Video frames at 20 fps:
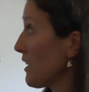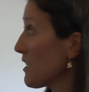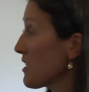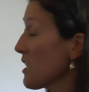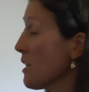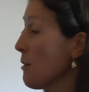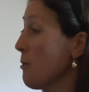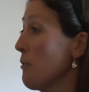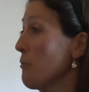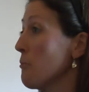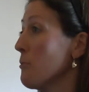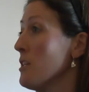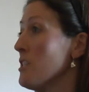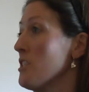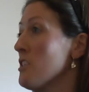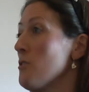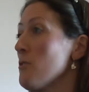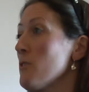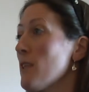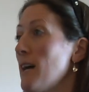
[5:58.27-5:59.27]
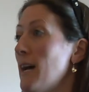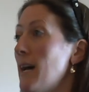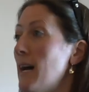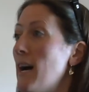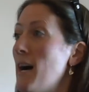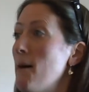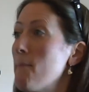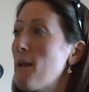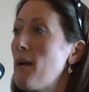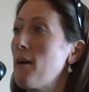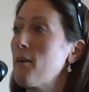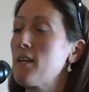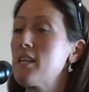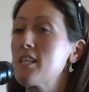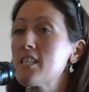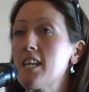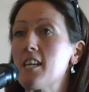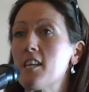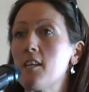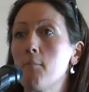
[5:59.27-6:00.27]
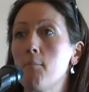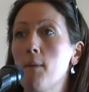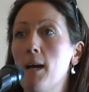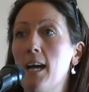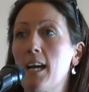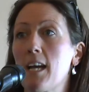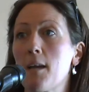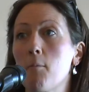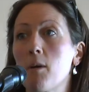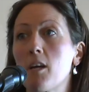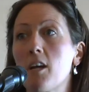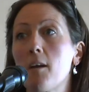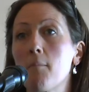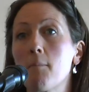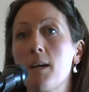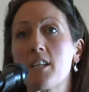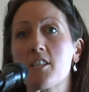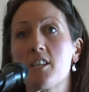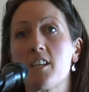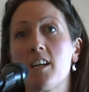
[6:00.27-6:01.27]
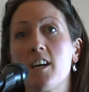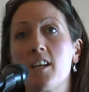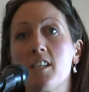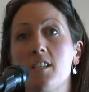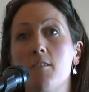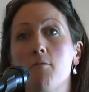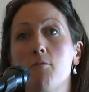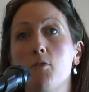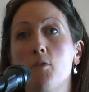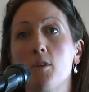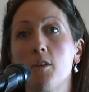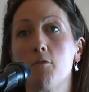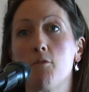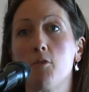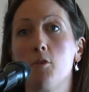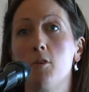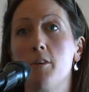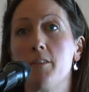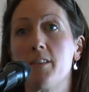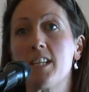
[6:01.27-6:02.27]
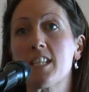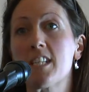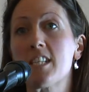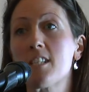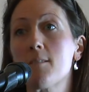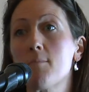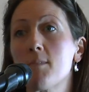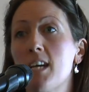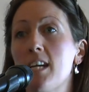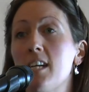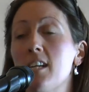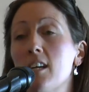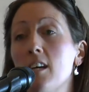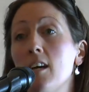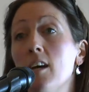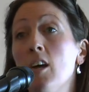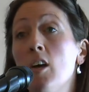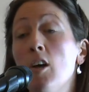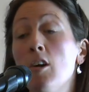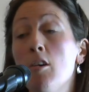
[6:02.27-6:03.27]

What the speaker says: So if we do that, I'm now going to take you back, and we're going back to 1944, and this is some data